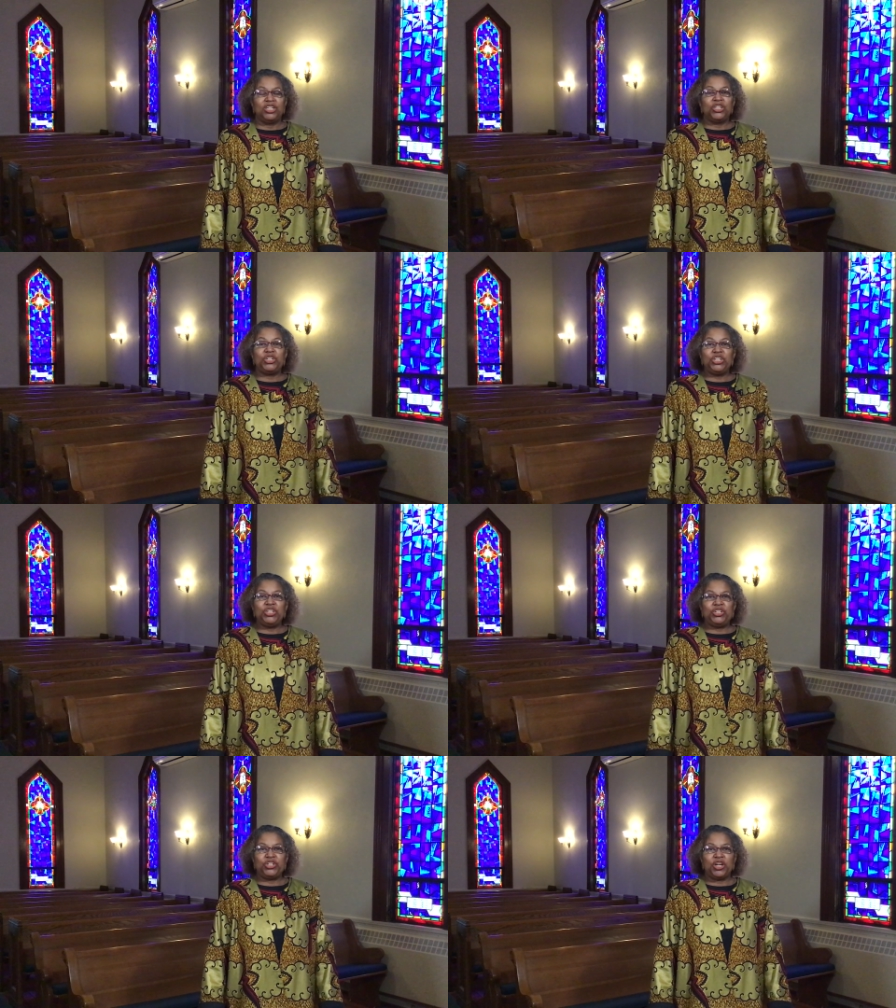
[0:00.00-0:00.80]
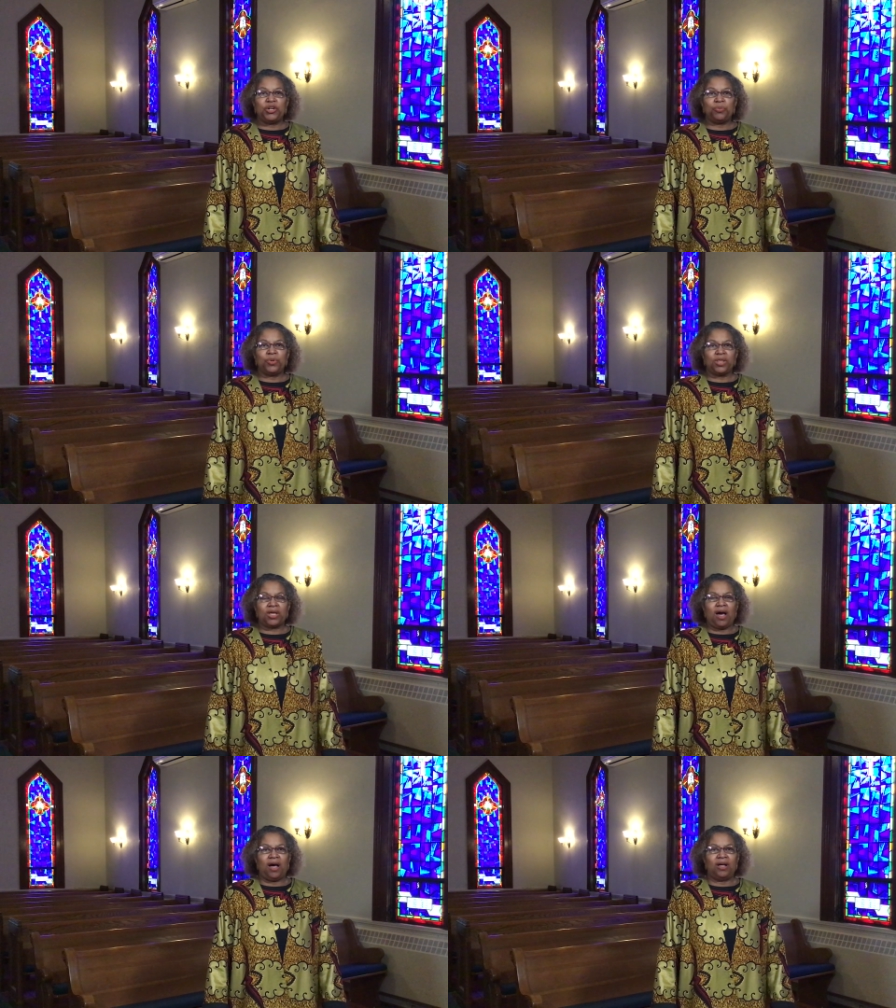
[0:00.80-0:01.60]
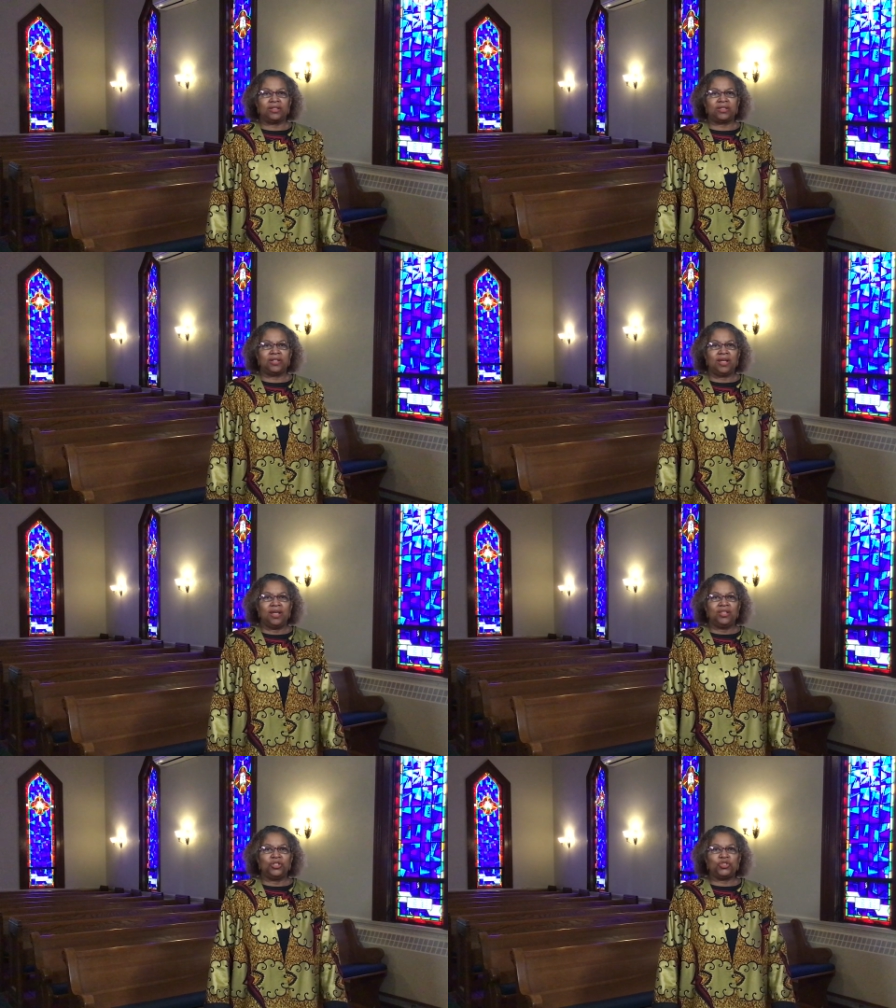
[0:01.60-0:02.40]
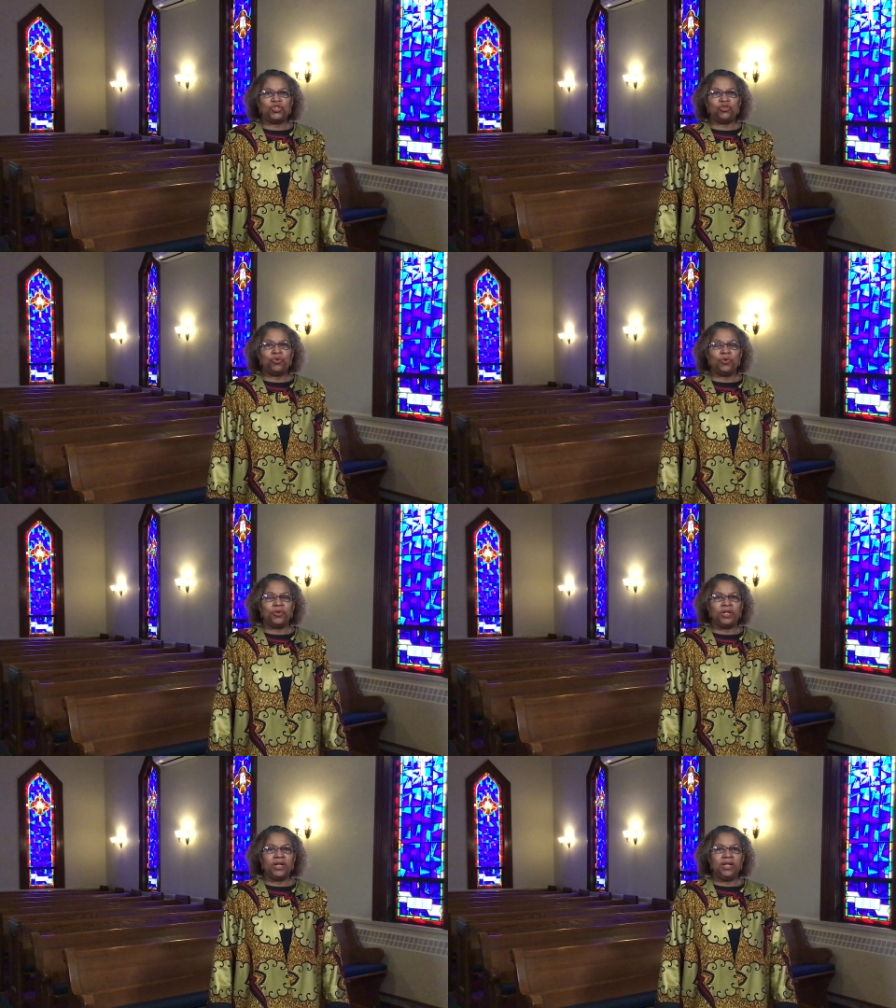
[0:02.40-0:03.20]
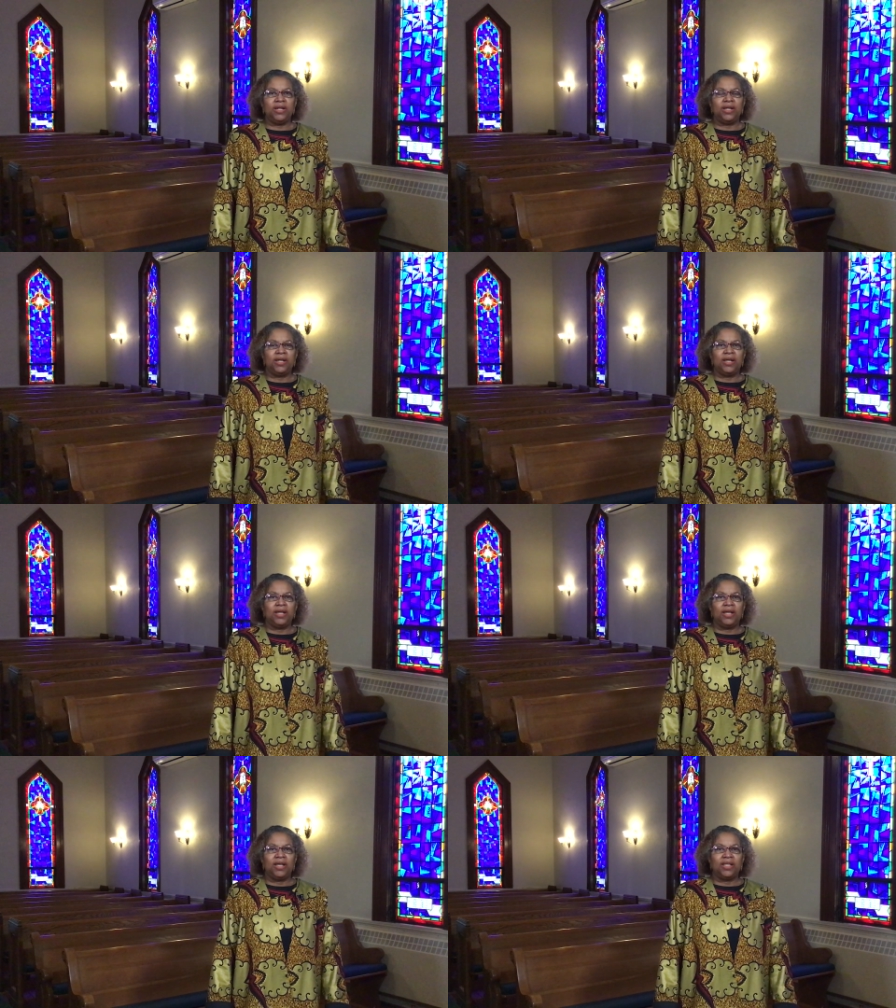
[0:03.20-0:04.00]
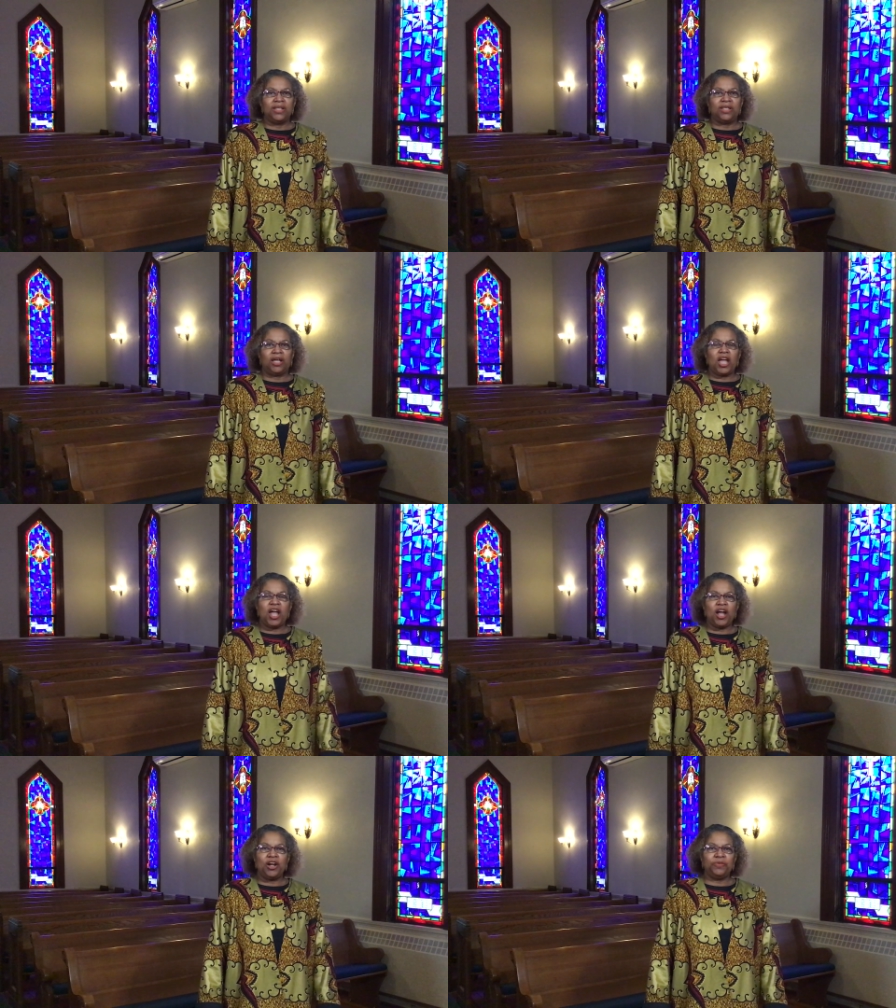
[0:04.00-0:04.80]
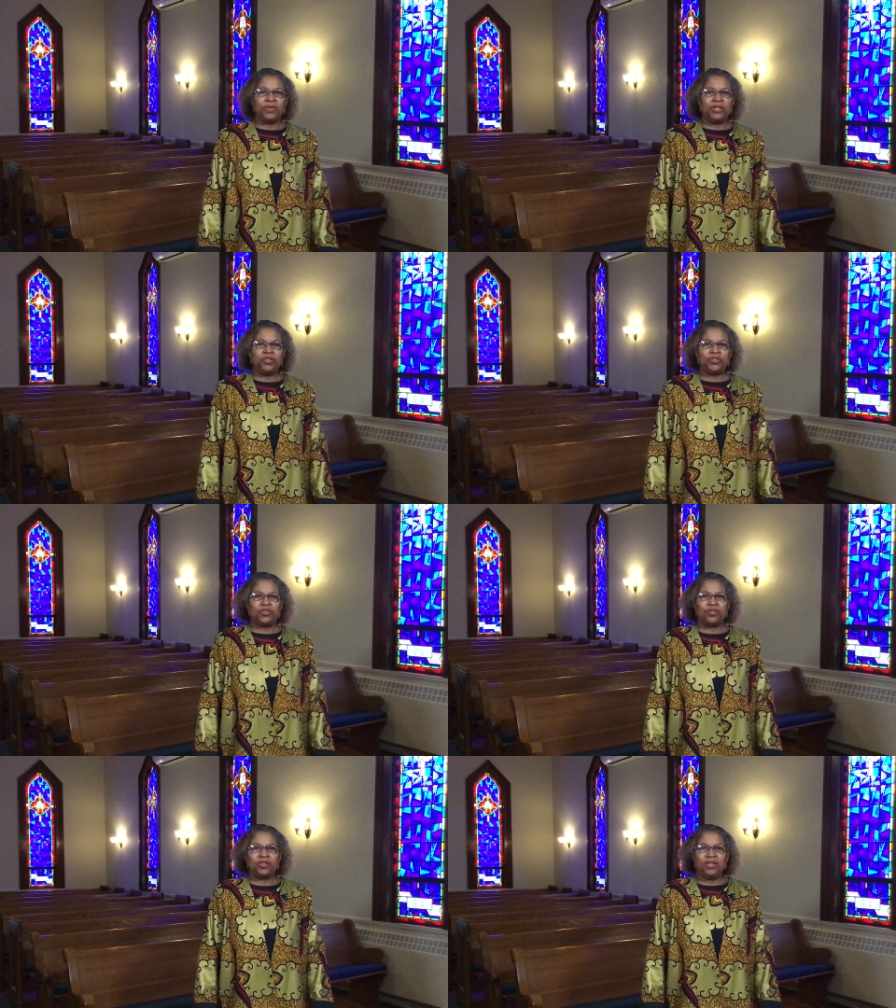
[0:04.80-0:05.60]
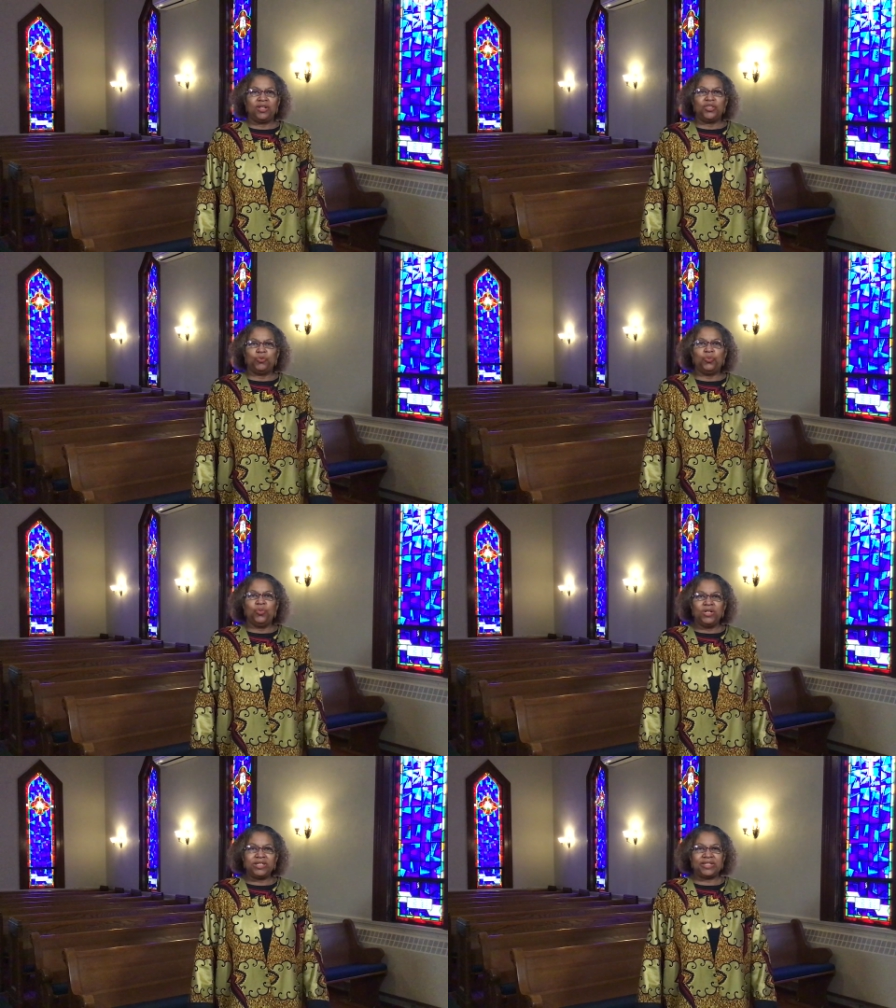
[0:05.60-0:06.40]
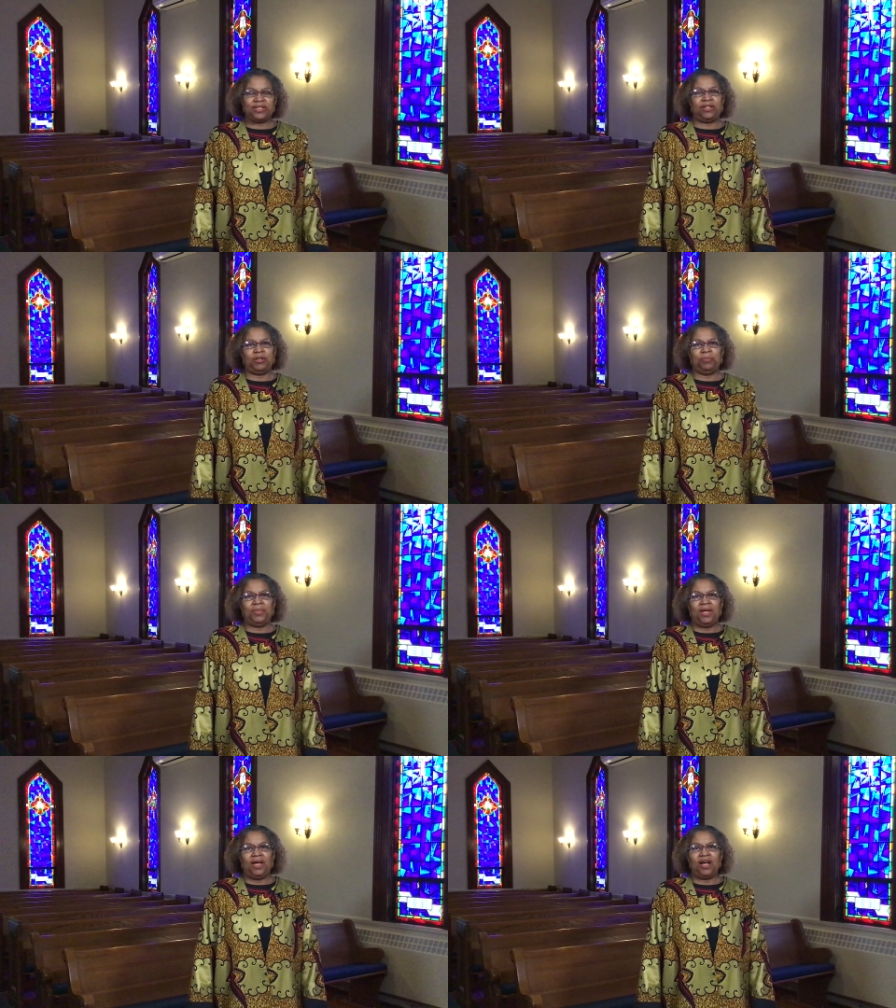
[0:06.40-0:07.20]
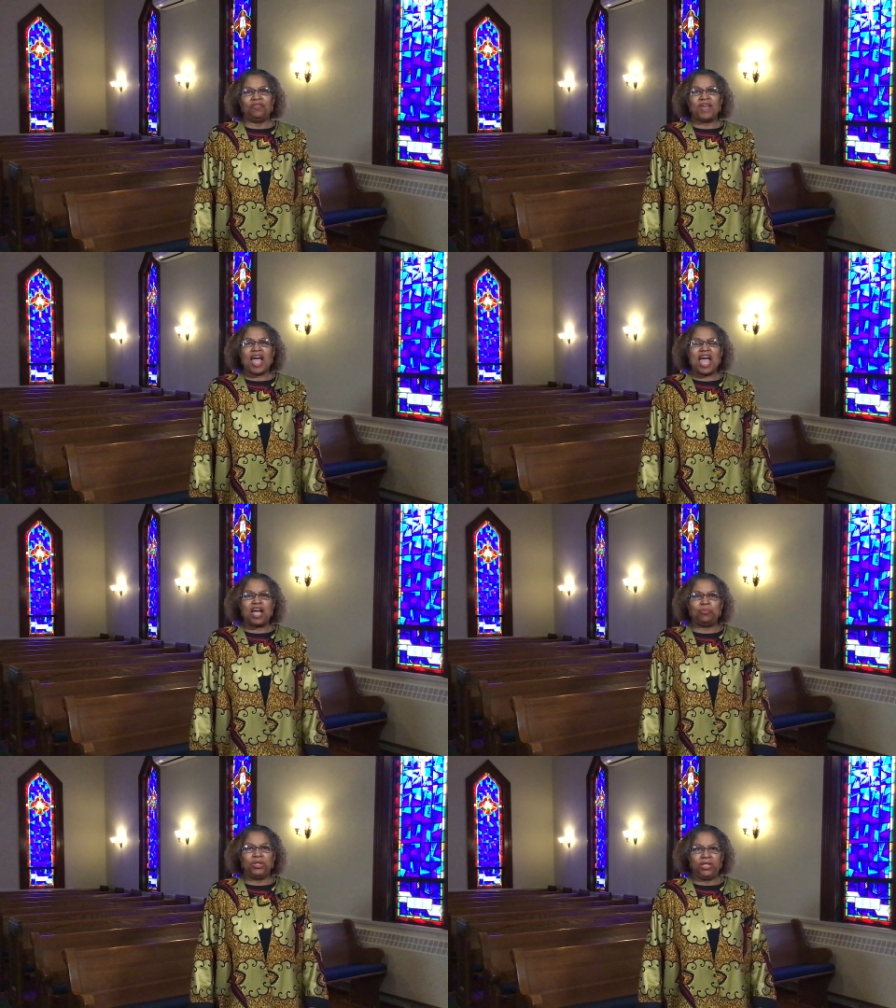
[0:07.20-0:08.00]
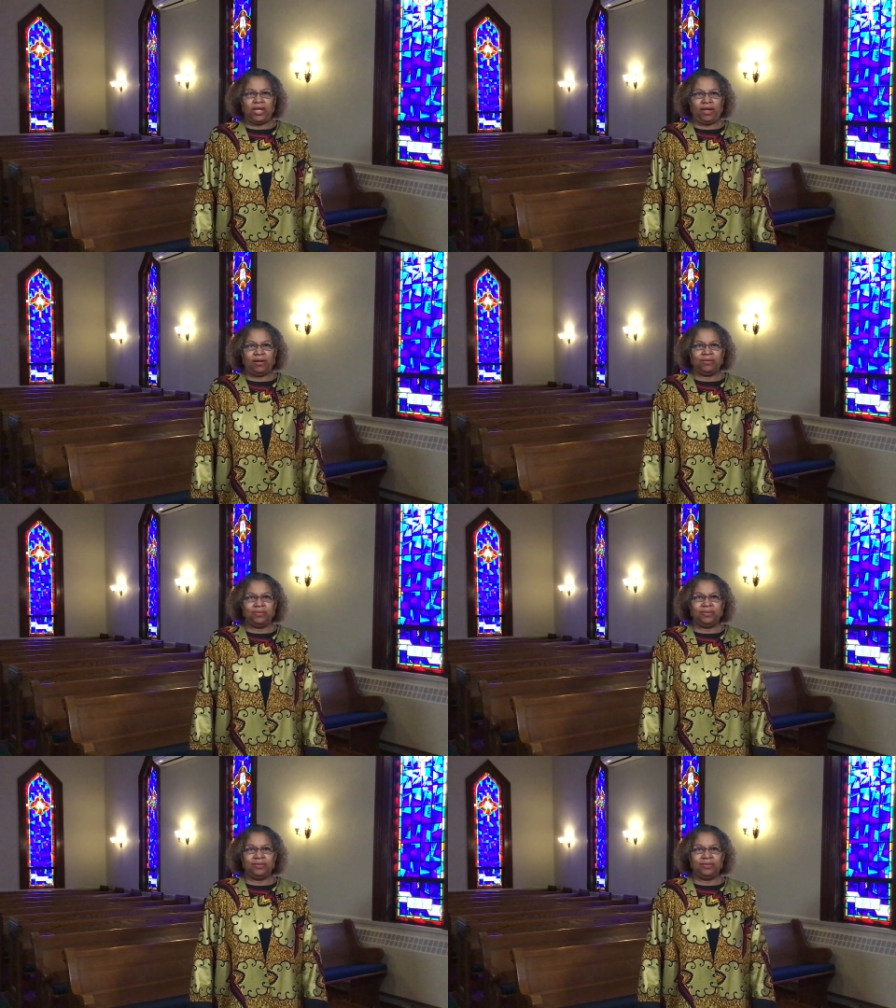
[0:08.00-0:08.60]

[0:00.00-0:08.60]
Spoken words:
She shared with us the story, the courage, the wisdom of Abigail,